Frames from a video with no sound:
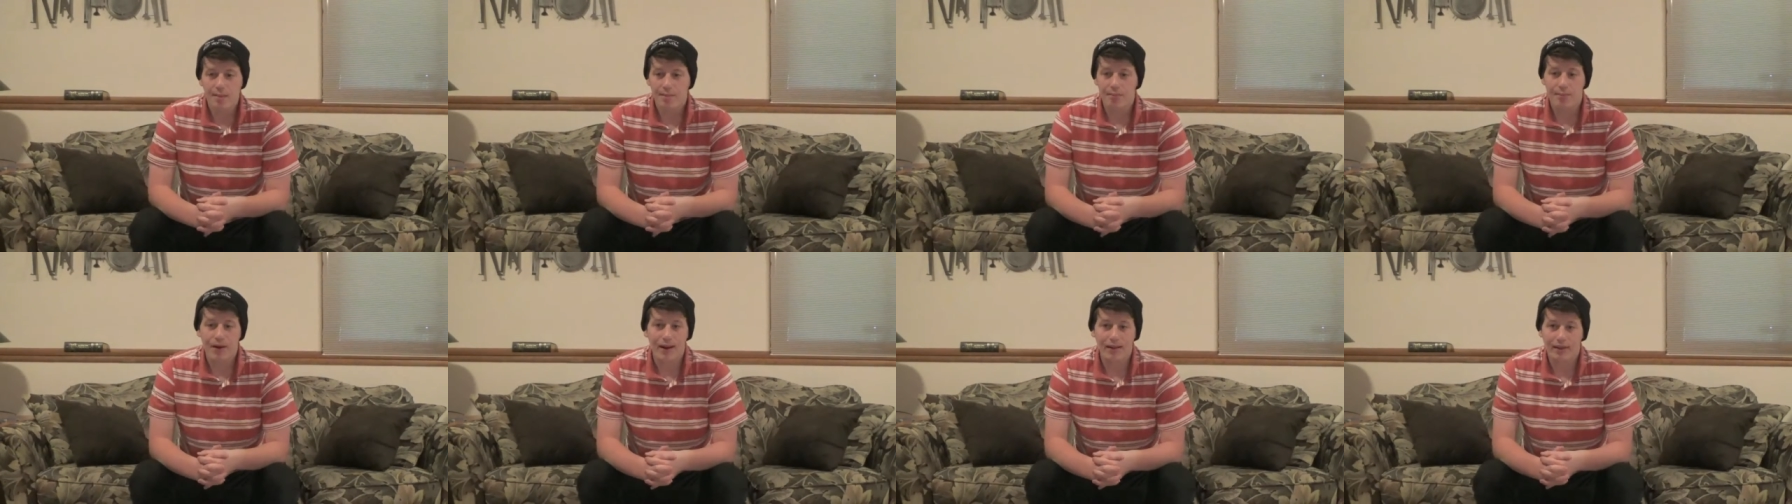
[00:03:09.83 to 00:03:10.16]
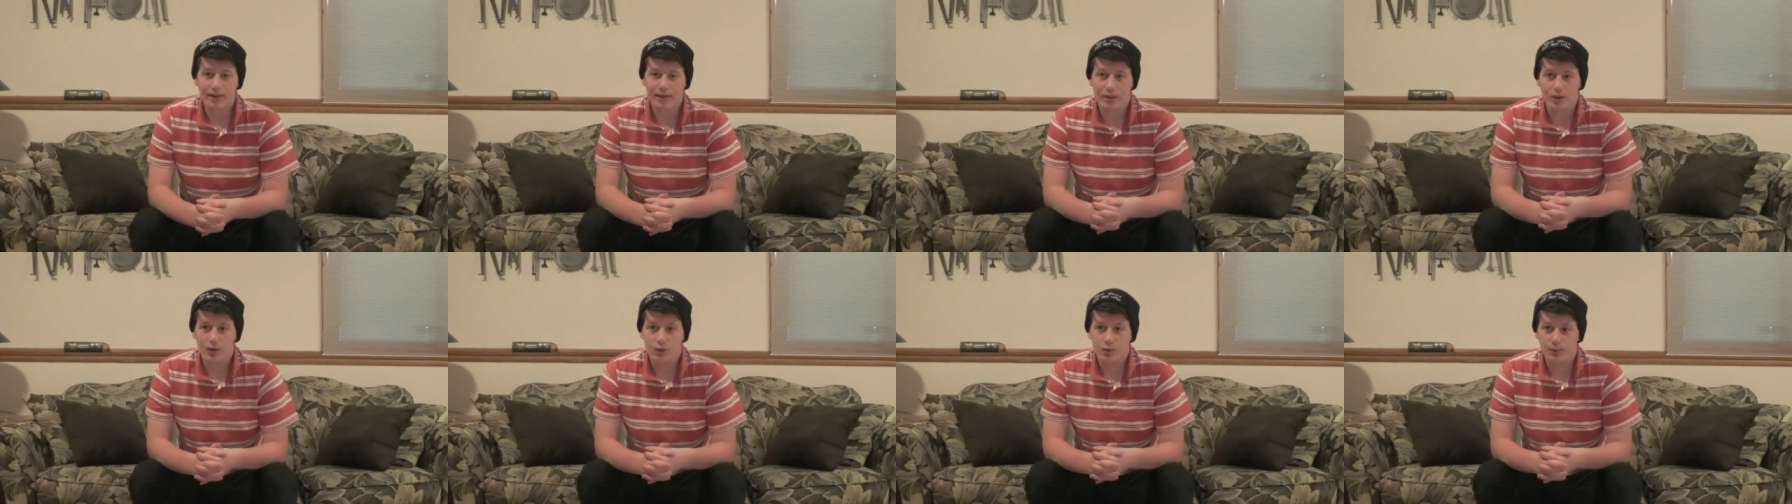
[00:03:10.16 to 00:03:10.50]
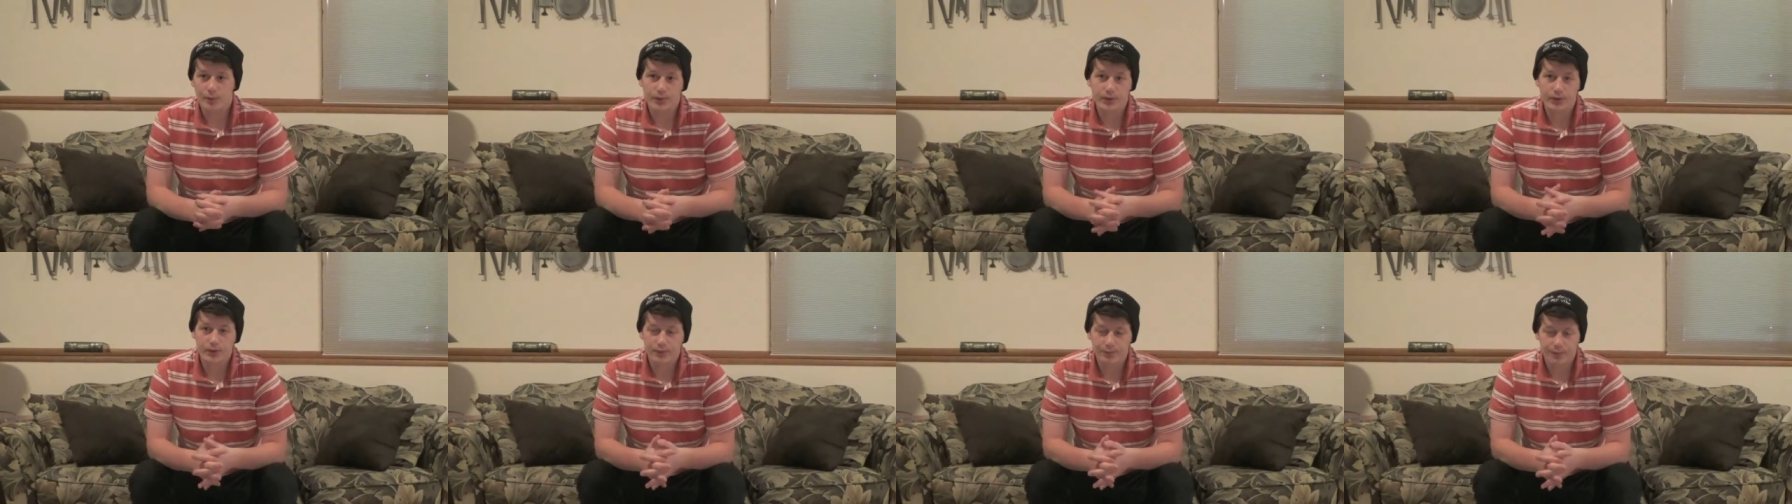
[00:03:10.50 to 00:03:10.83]
Bradley
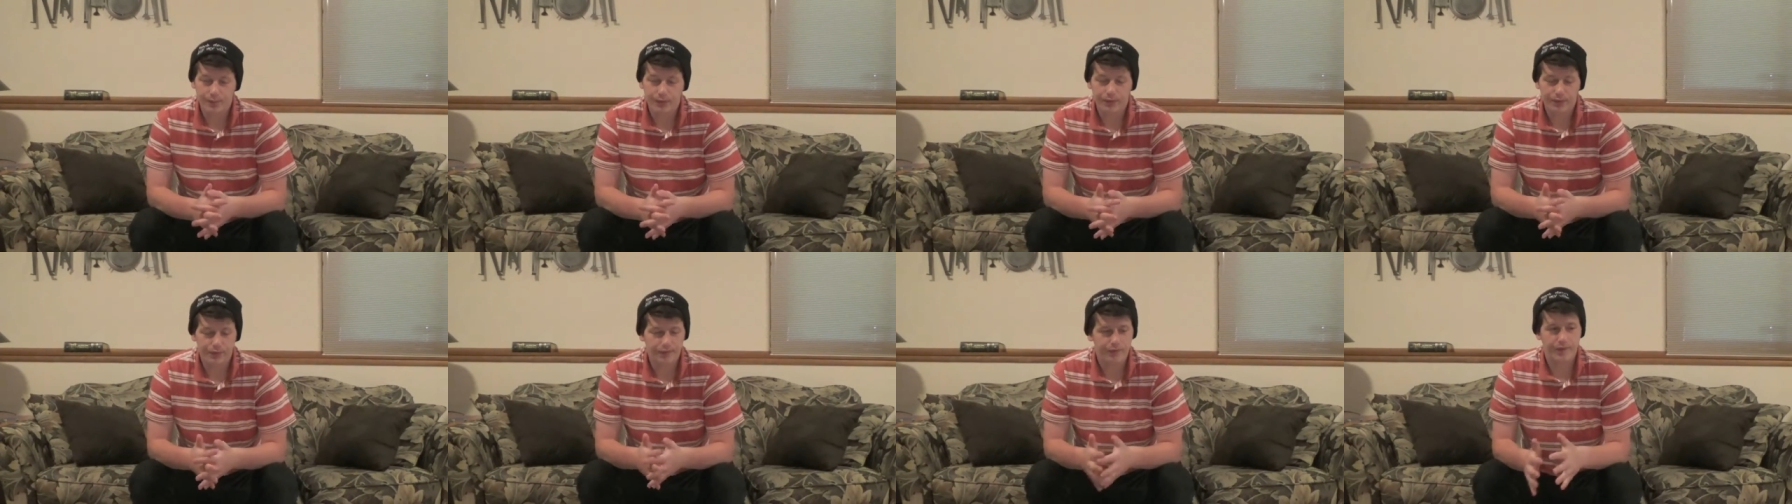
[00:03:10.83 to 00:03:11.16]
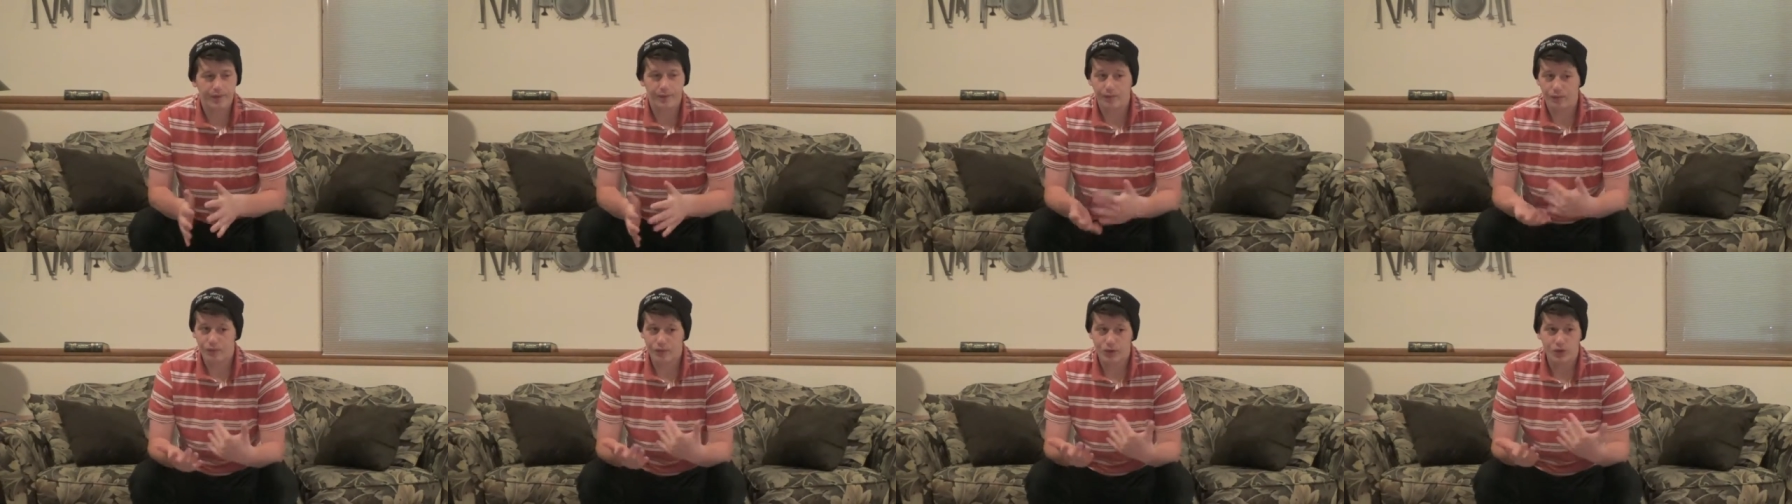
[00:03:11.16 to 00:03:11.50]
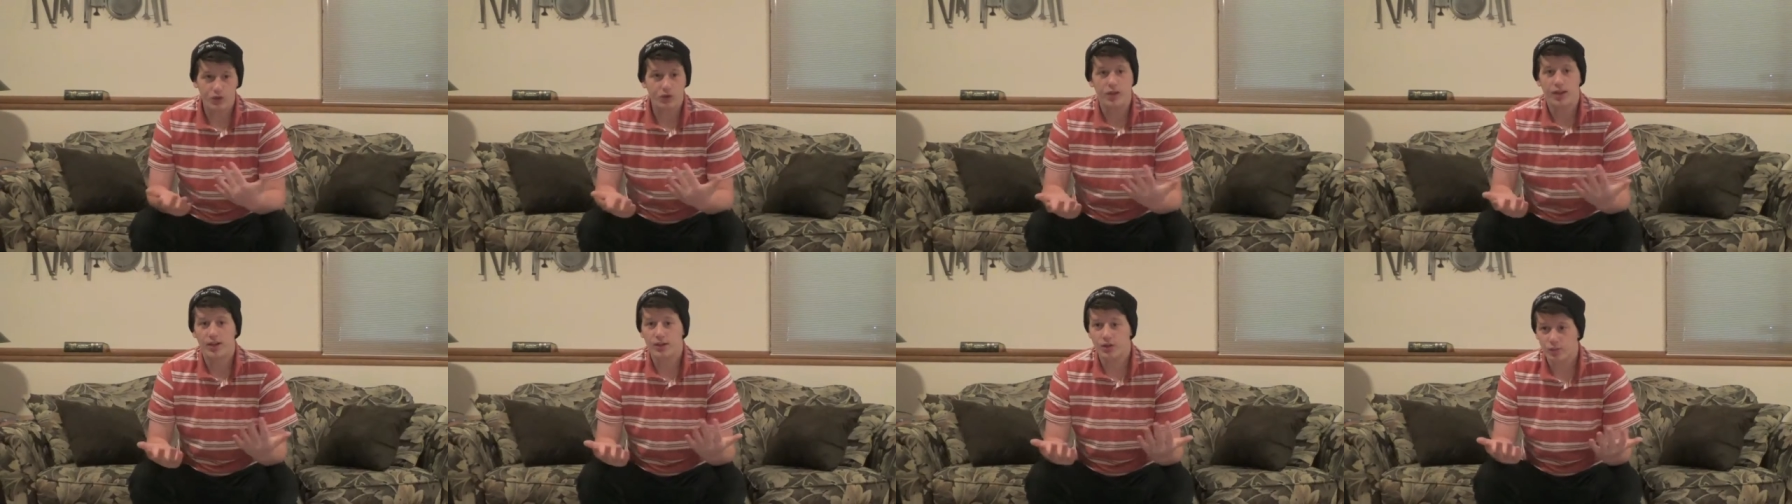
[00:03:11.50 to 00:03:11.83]
Cooper
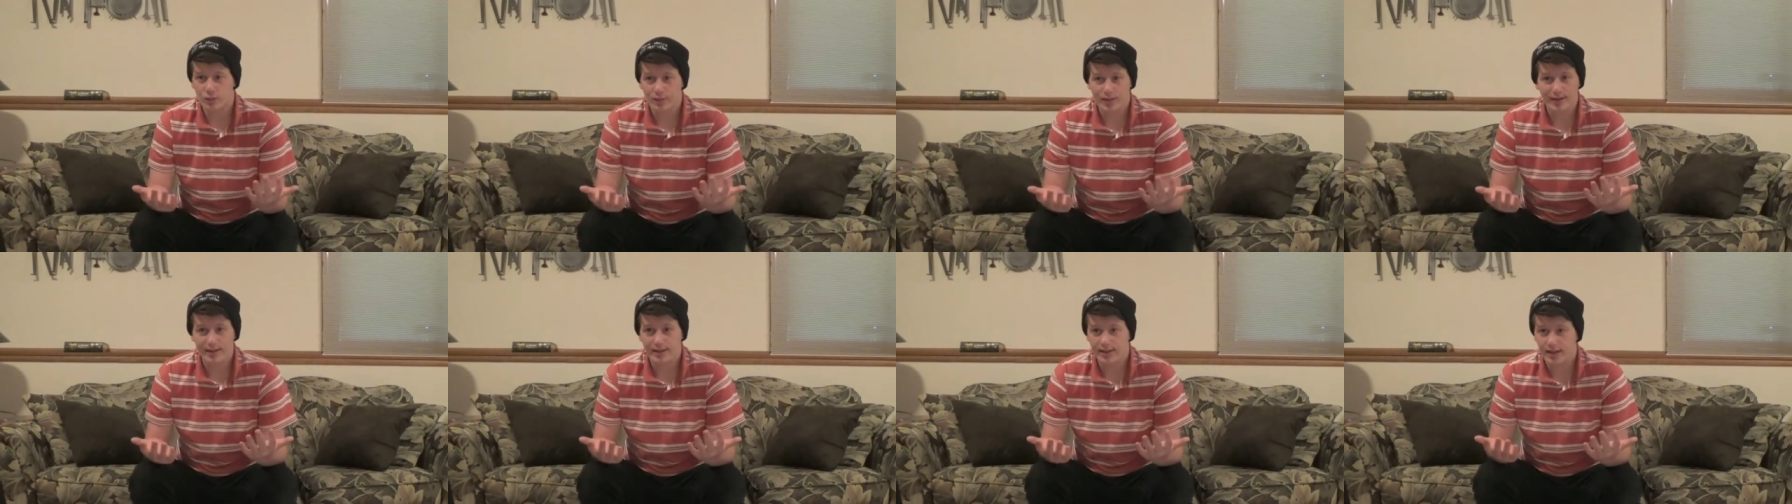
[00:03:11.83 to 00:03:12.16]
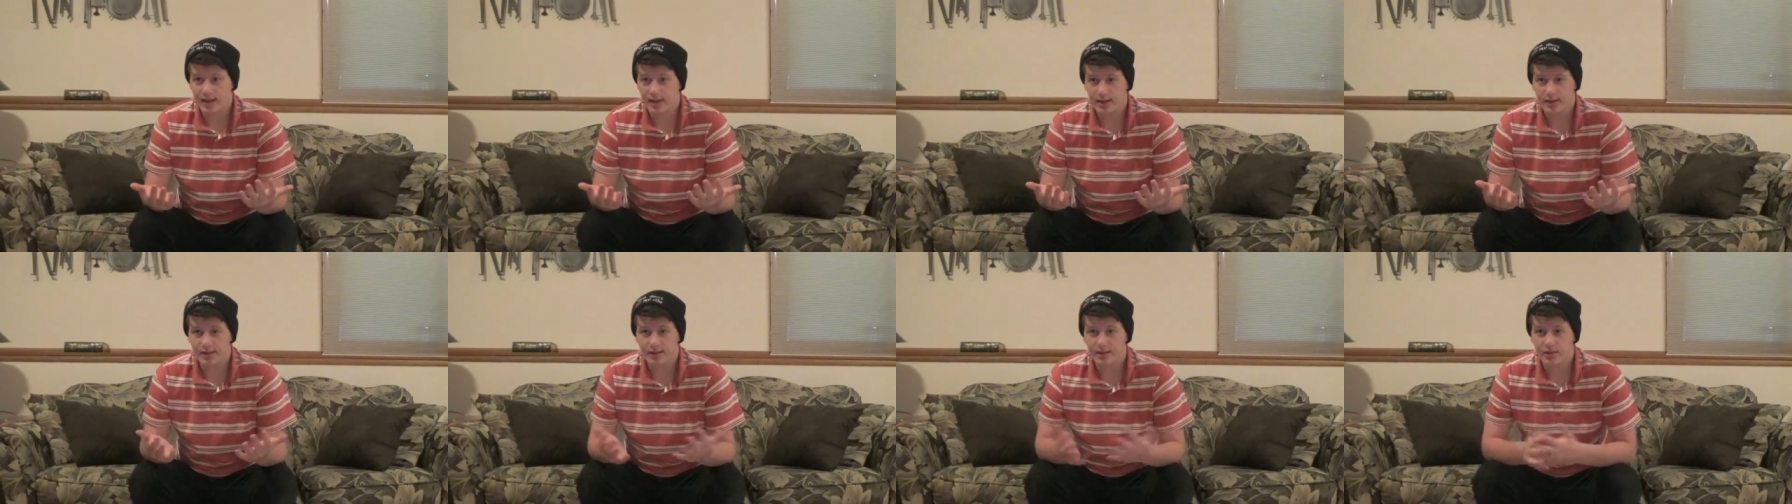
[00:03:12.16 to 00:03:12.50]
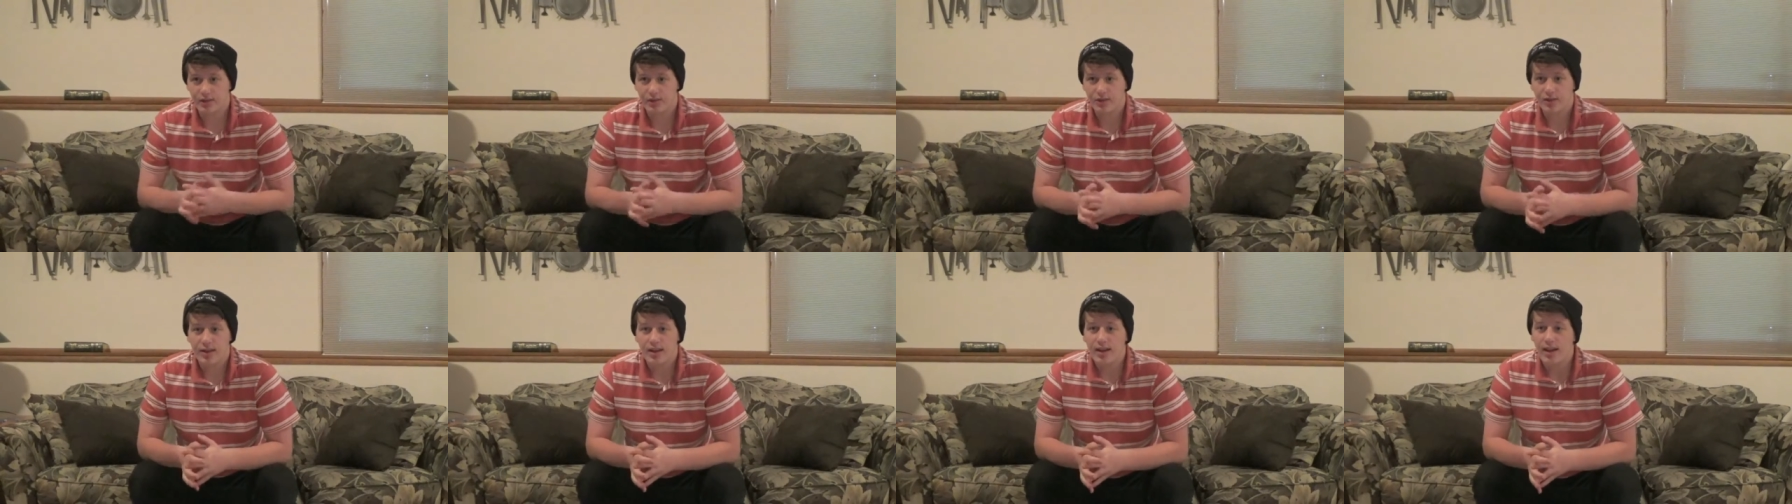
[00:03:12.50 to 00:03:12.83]
does what he
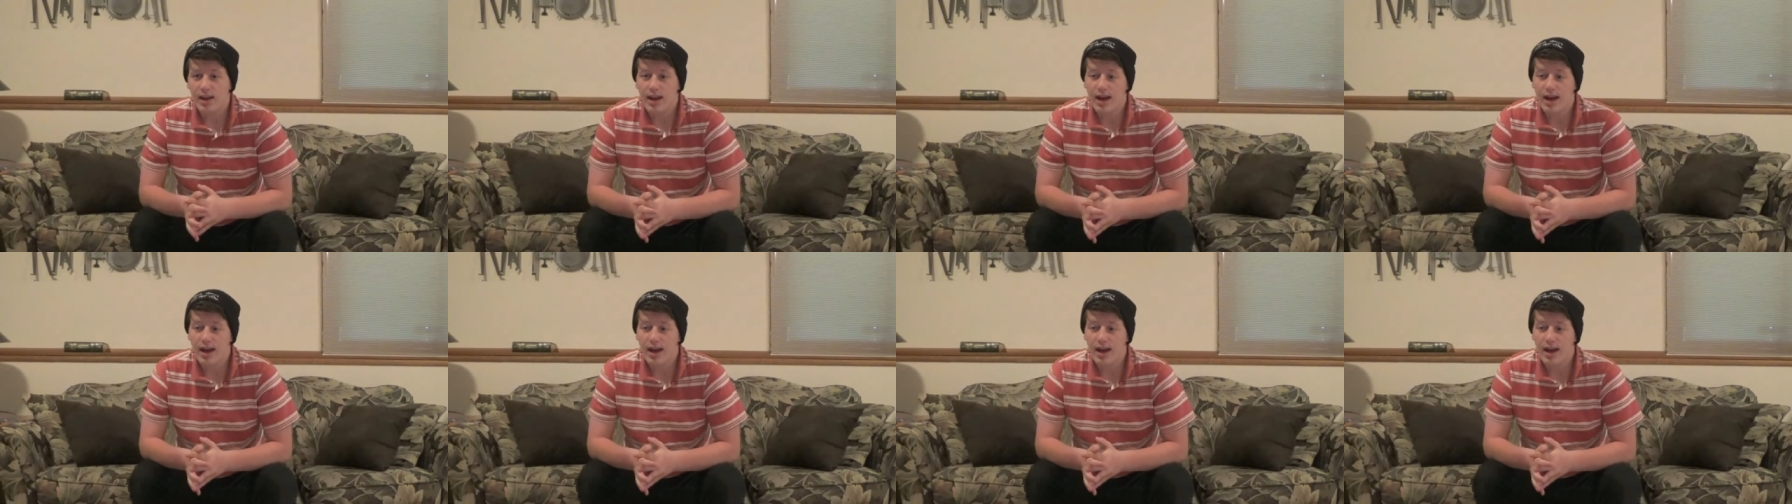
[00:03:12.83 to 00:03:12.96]
does.